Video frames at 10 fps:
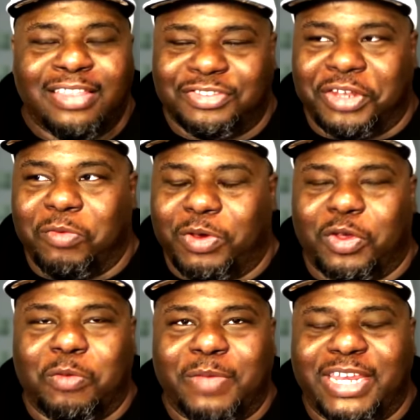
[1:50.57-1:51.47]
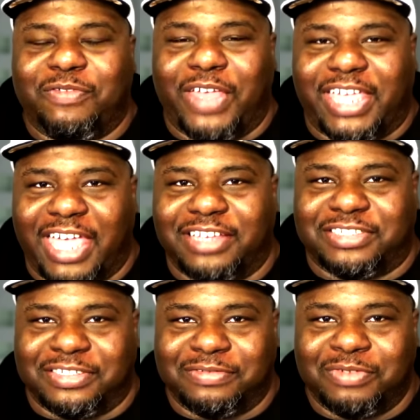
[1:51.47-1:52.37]
So they went on a mini
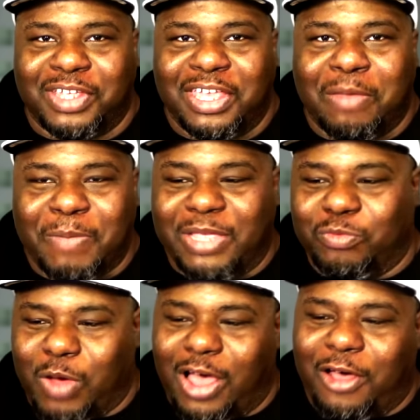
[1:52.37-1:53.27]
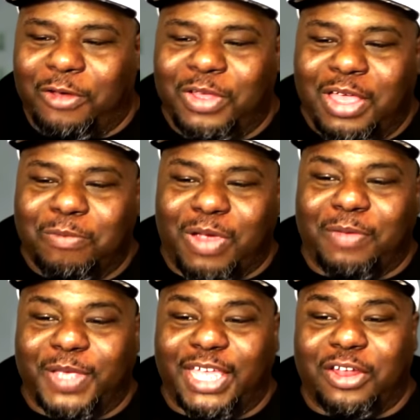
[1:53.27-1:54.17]
vacation Meanwhile,
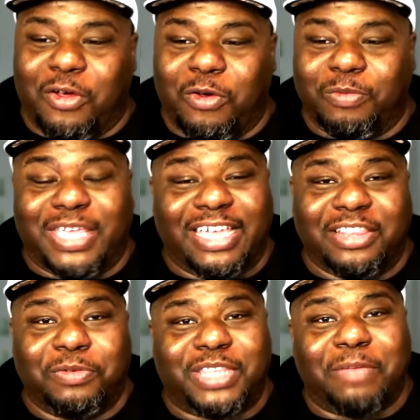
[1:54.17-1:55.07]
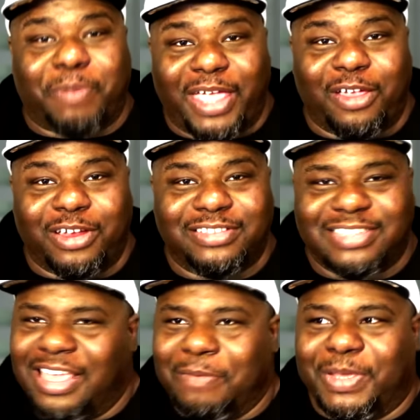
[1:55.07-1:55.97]
probably at home giggling with their
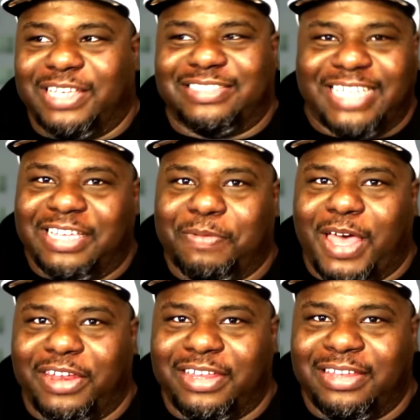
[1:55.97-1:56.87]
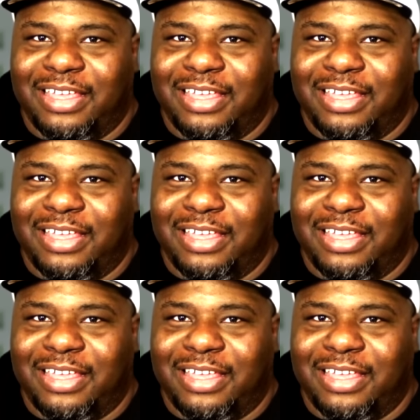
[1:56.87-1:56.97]
parents, because think about it.